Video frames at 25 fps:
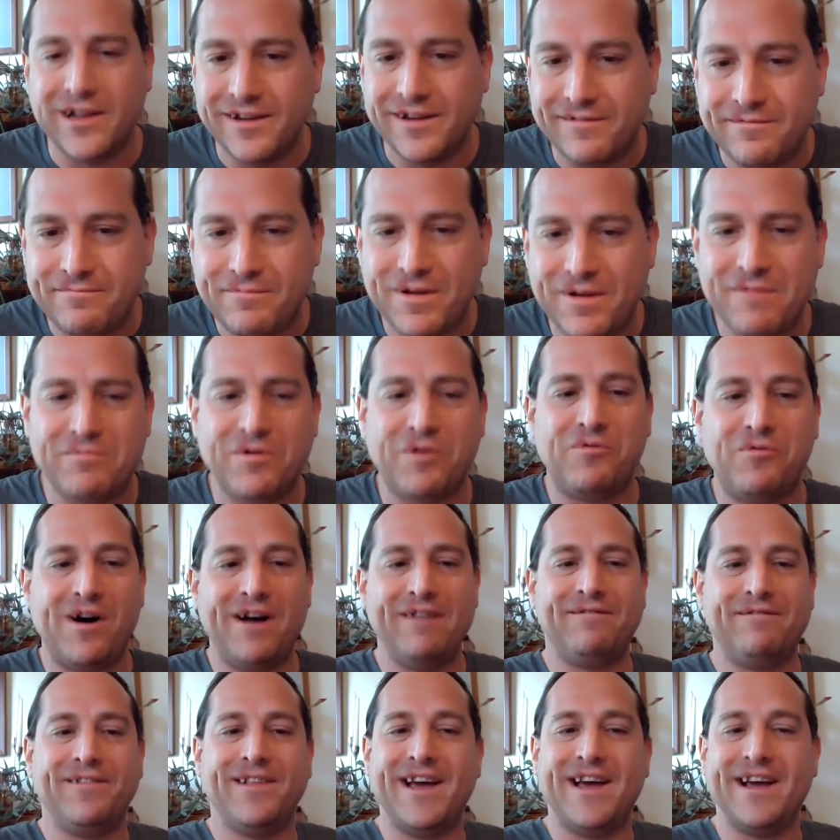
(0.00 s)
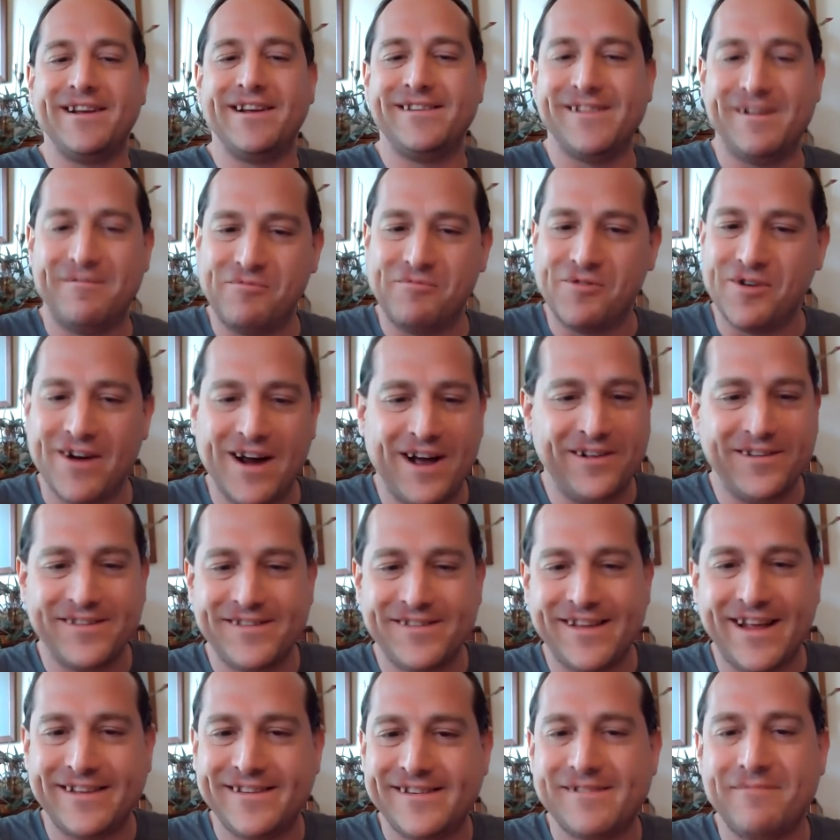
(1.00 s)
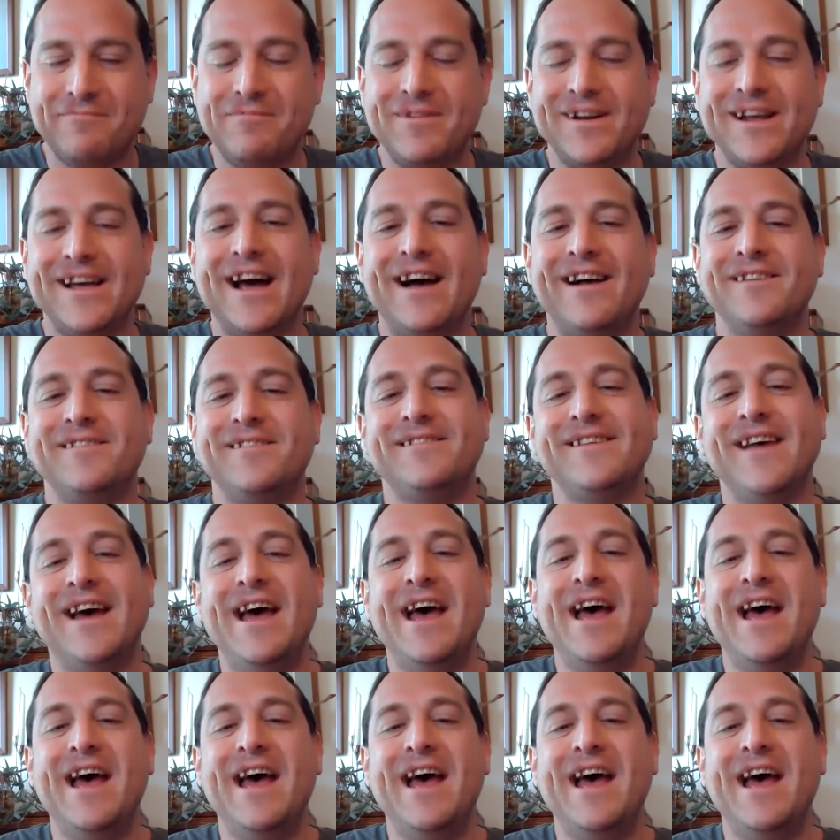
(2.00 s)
If people want flags somewhere else, that's somebody else.